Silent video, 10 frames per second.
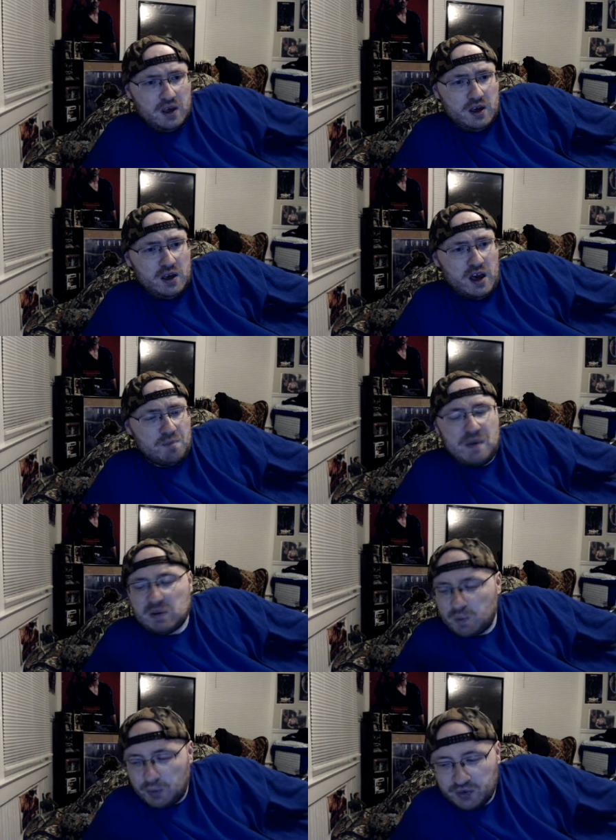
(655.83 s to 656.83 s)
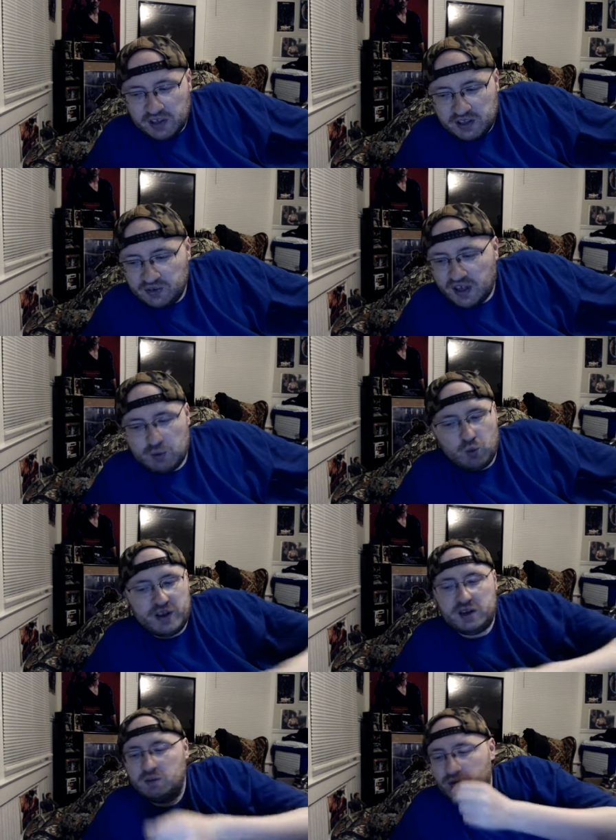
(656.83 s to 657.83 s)
Uh, memorable scenes like
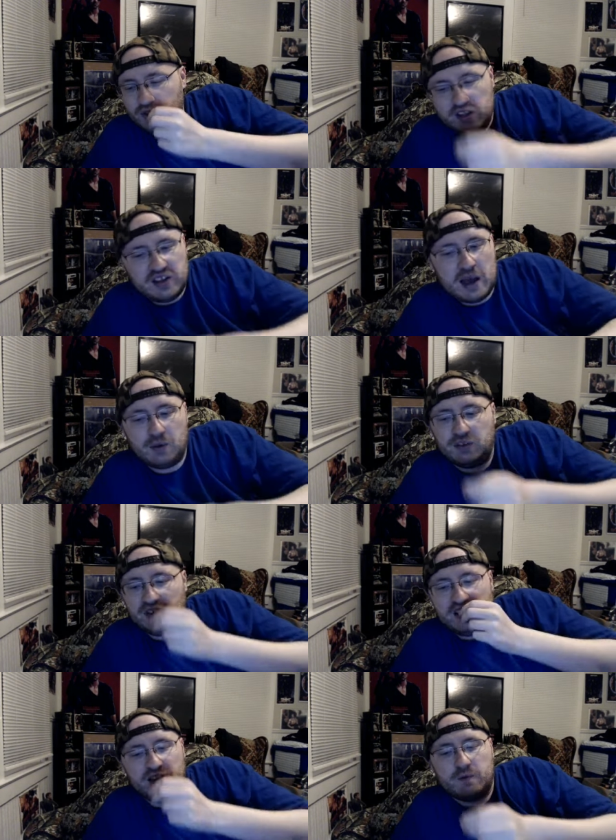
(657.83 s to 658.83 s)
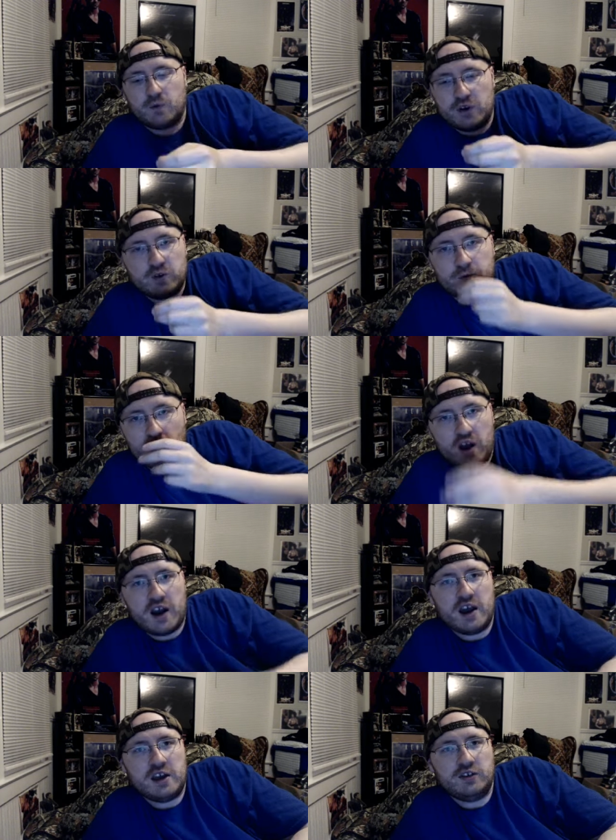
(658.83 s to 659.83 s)
when C. Thomas is eating the French
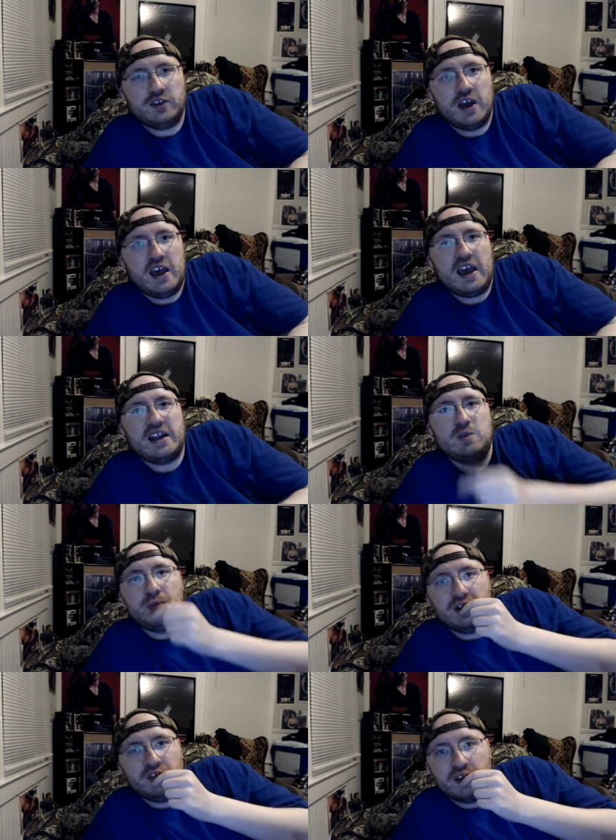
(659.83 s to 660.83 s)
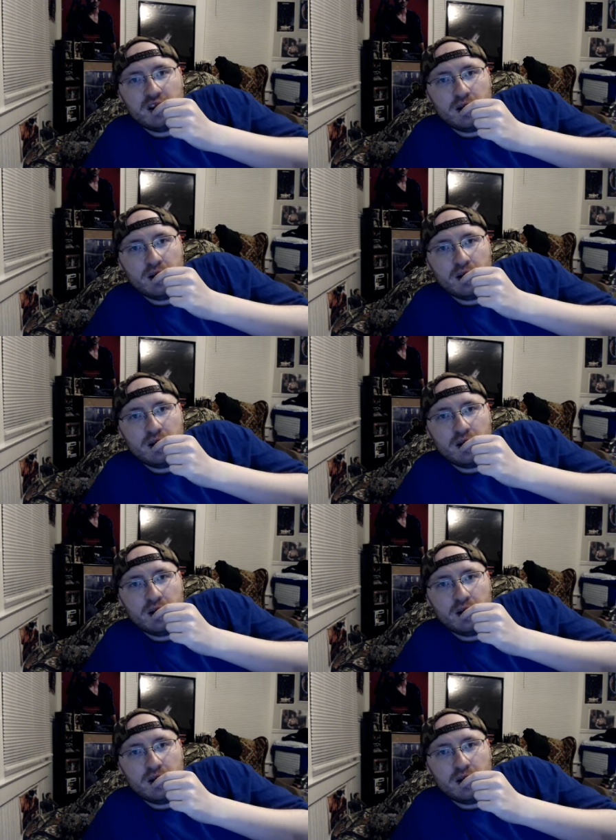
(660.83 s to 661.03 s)
fries, and he picks it up,